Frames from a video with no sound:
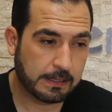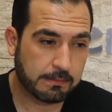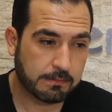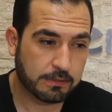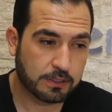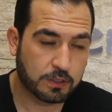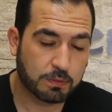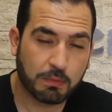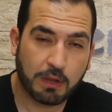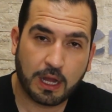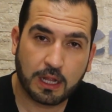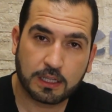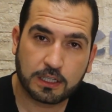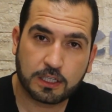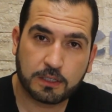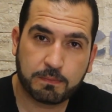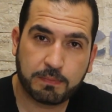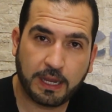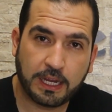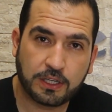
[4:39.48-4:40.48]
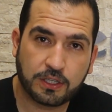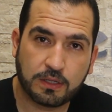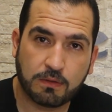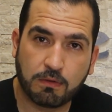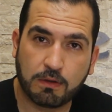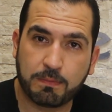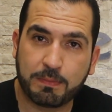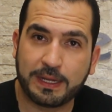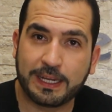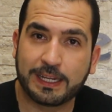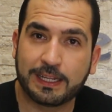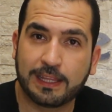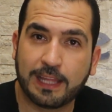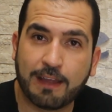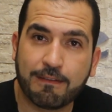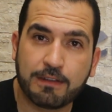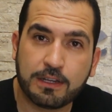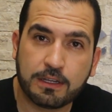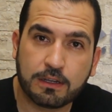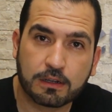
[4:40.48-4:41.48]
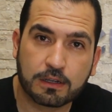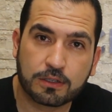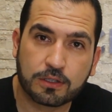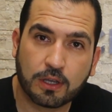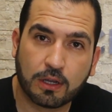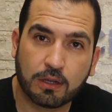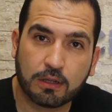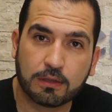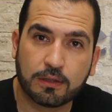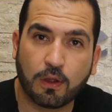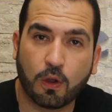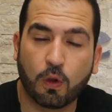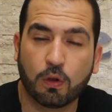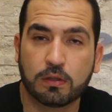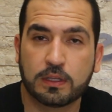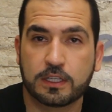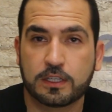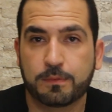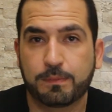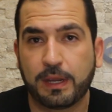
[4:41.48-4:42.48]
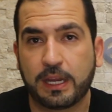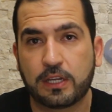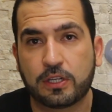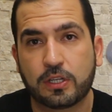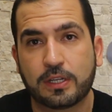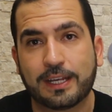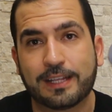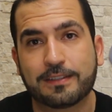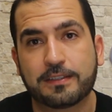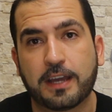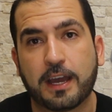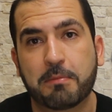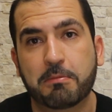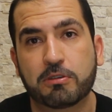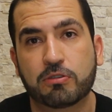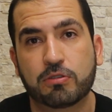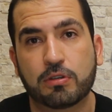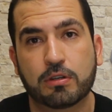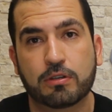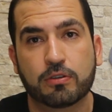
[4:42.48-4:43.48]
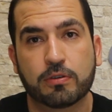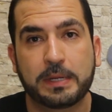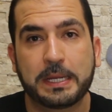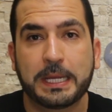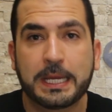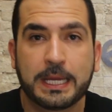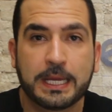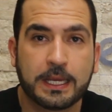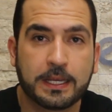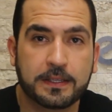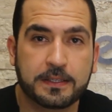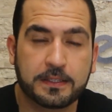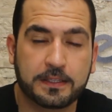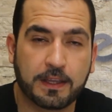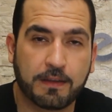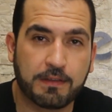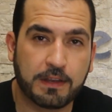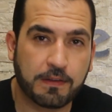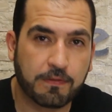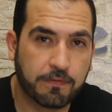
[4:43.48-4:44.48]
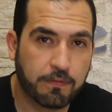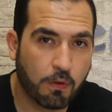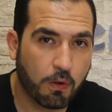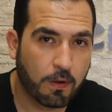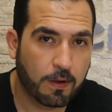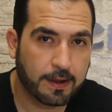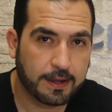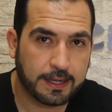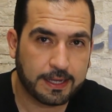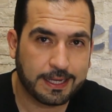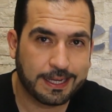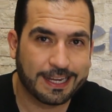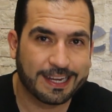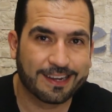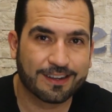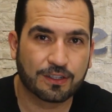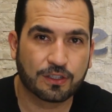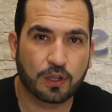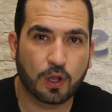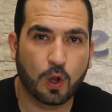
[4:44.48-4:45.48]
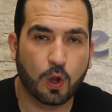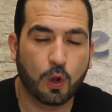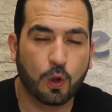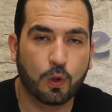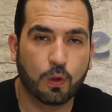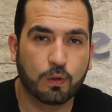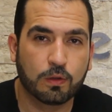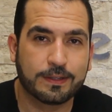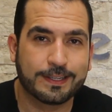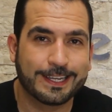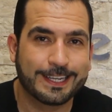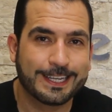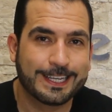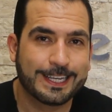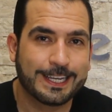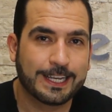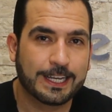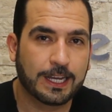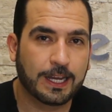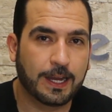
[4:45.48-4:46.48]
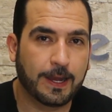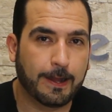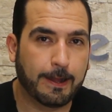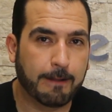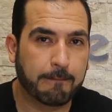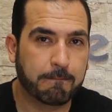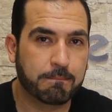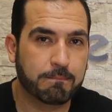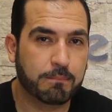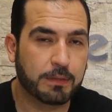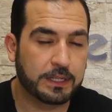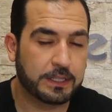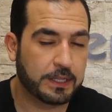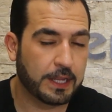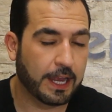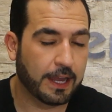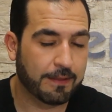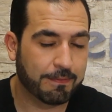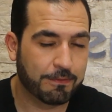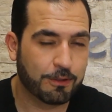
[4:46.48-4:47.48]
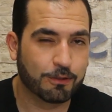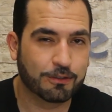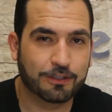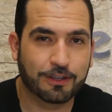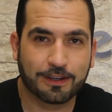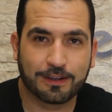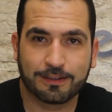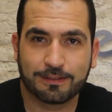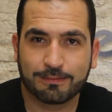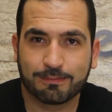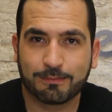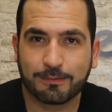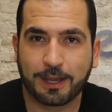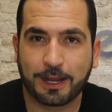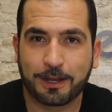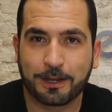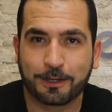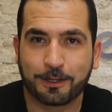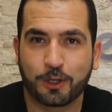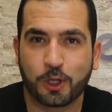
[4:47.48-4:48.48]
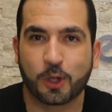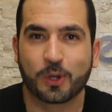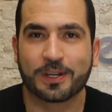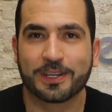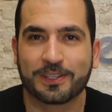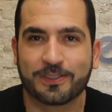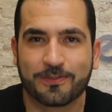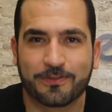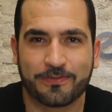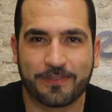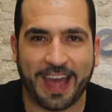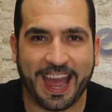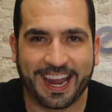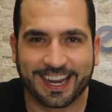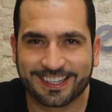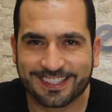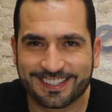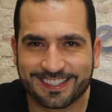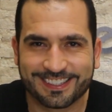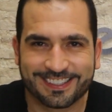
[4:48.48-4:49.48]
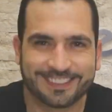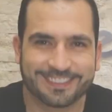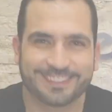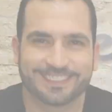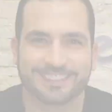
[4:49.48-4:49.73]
Smallest patient would be 11 years old. Oldest patient at the time of surgery, 74 years old. But yeah, those are kind of curious facts.